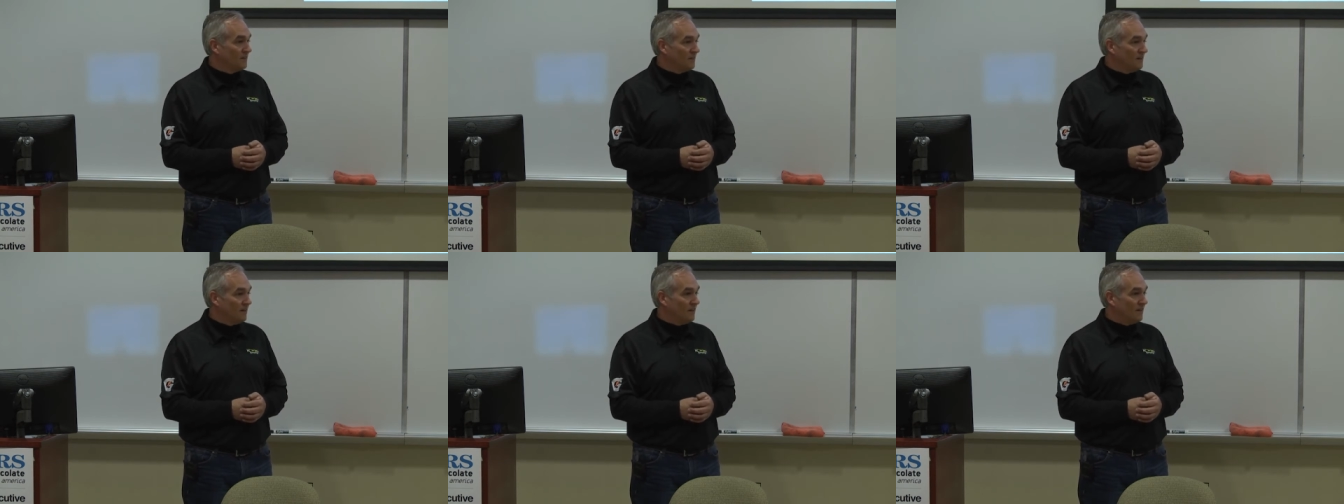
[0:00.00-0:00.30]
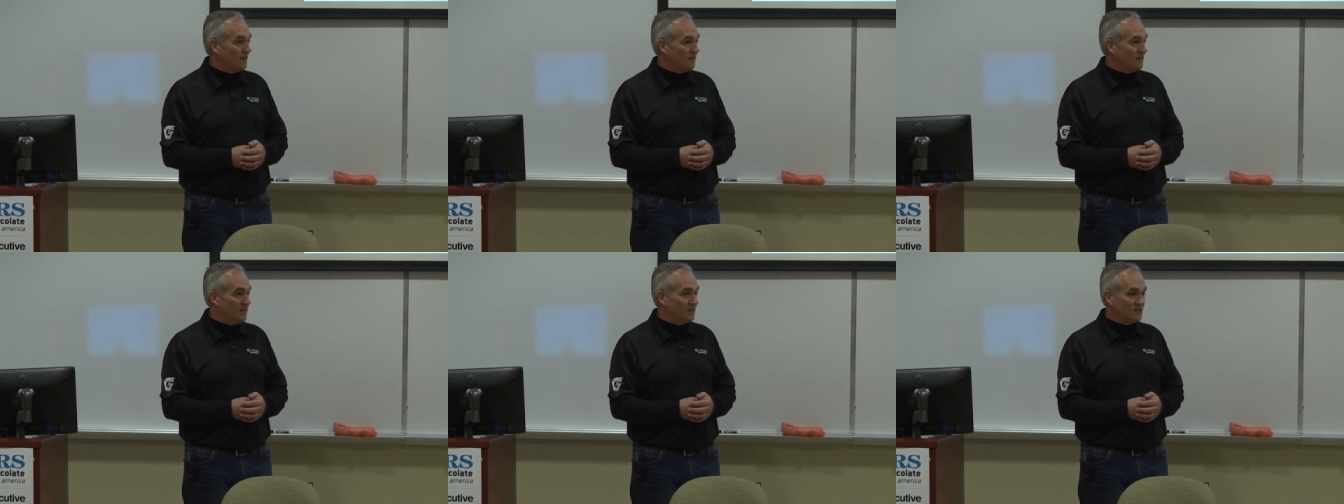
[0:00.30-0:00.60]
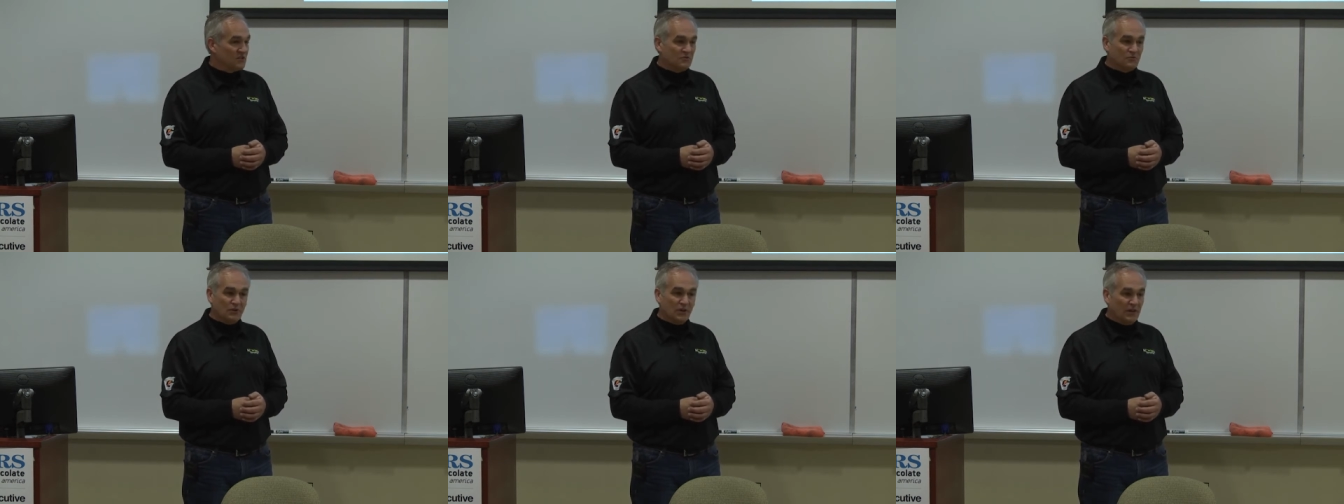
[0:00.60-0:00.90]
All right,
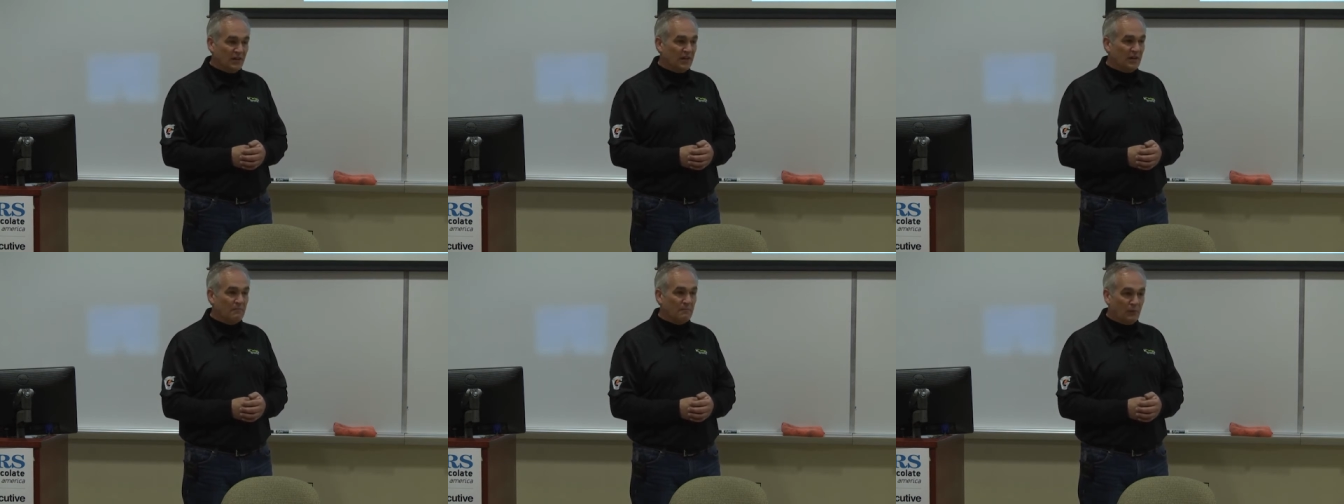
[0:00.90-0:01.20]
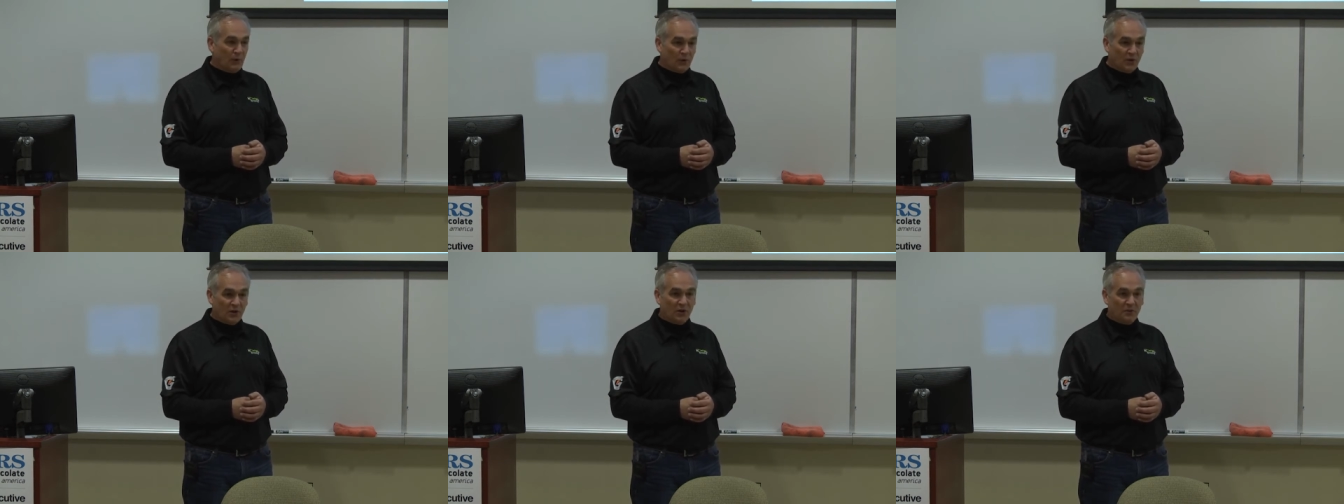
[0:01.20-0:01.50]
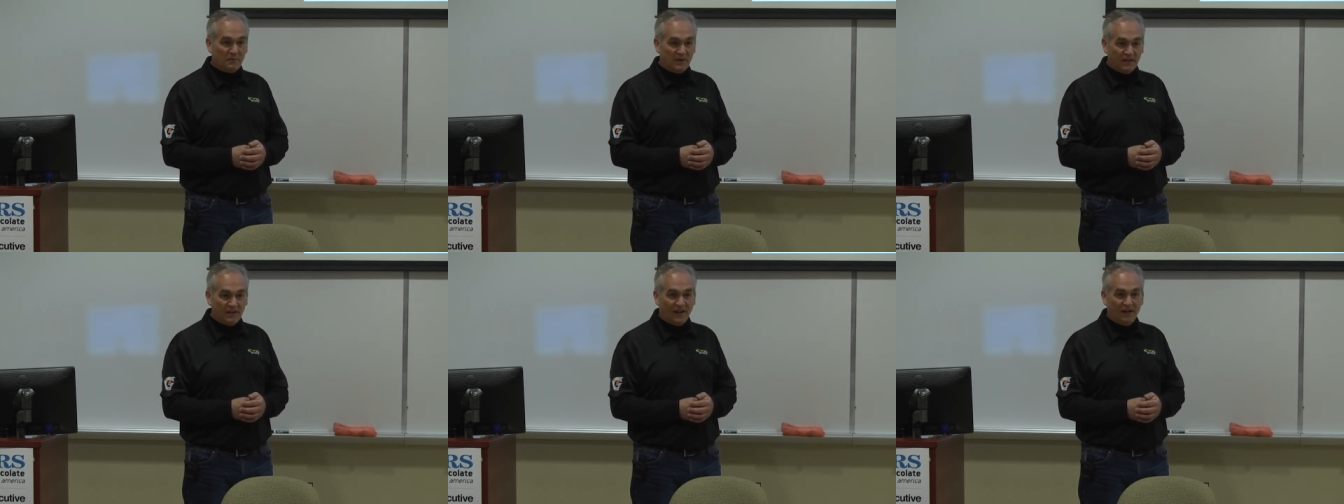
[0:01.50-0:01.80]
it's really important
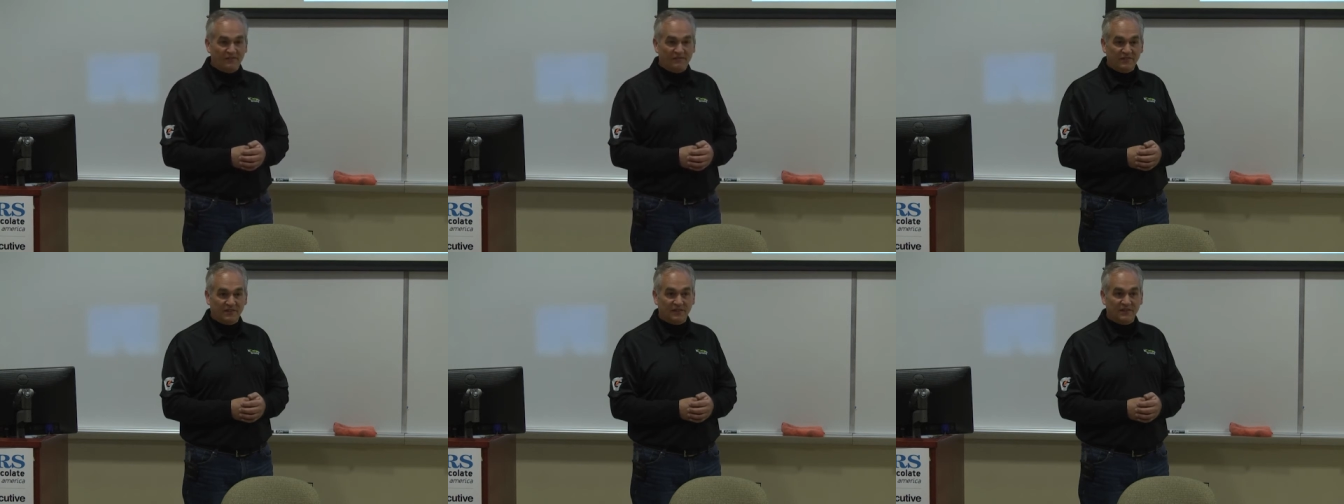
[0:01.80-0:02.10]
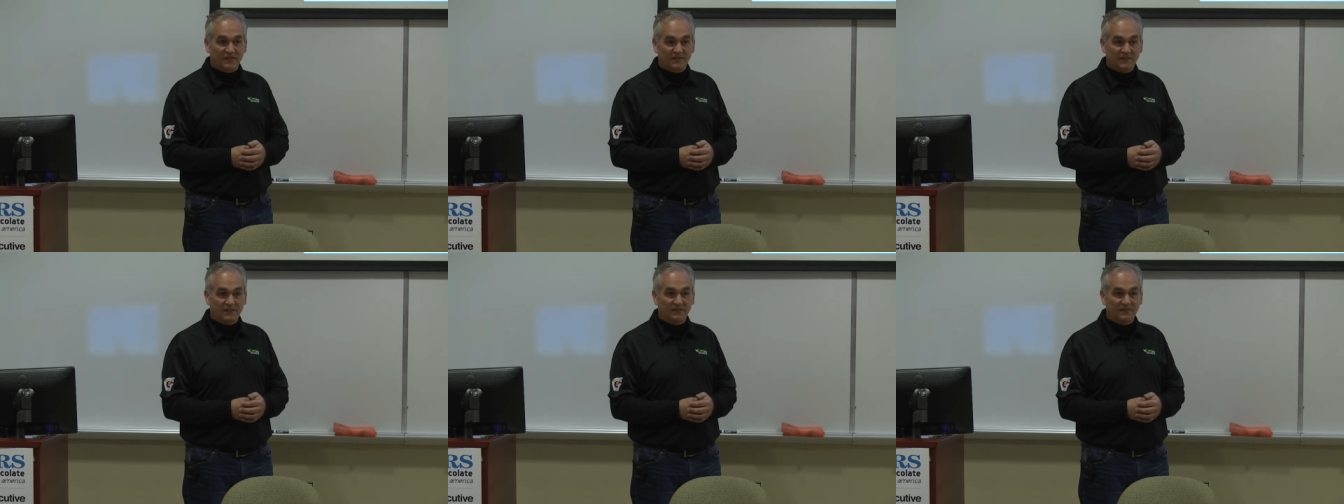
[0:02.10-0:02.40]
to be confident.